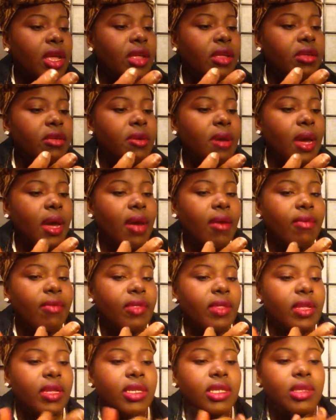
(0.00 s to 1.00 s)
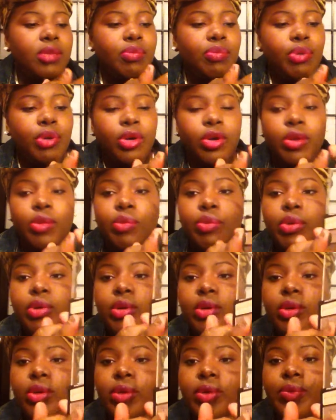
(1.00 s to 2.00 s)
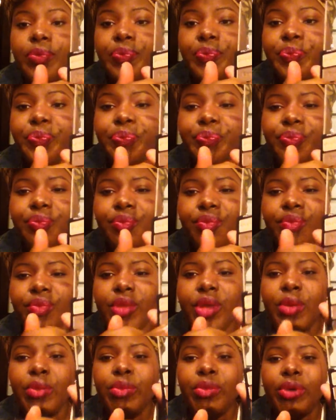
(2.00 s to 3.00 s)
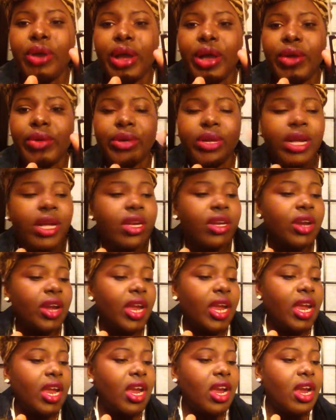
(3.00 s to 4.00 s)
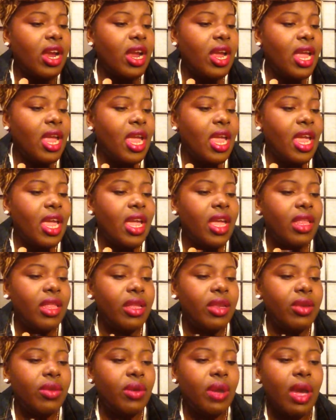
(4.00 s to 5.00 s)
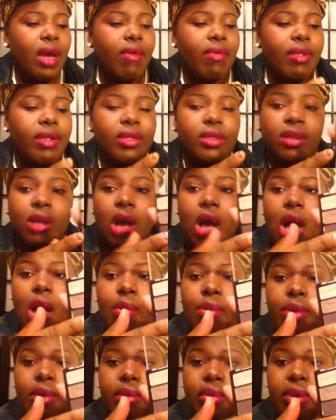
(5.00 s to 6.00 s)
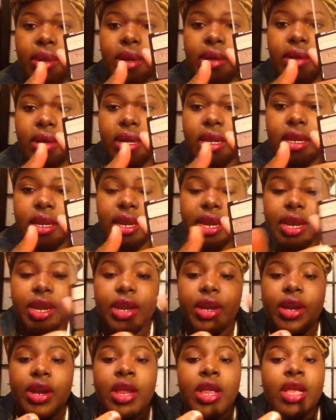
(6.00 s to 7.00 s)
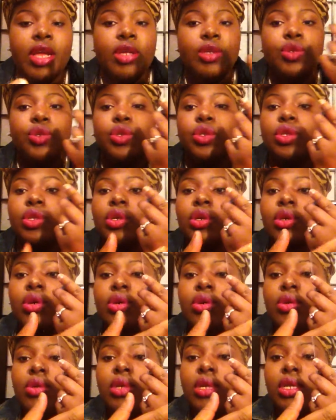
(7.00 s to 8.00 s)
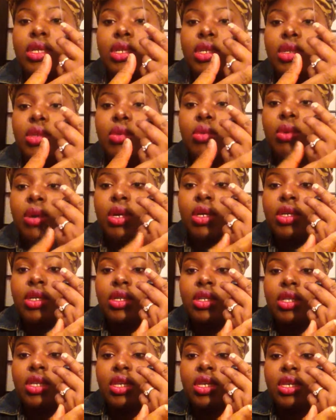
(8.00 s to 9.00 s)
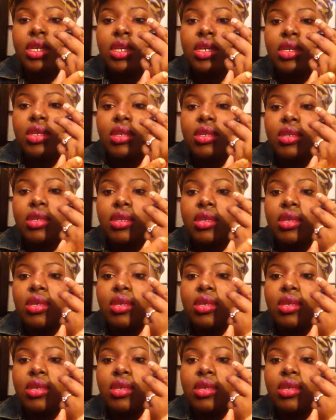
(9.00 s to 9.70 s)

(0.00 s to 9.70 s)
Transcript: You have this purple brown color here, and then you have this copper brown color here. So let's swatch these.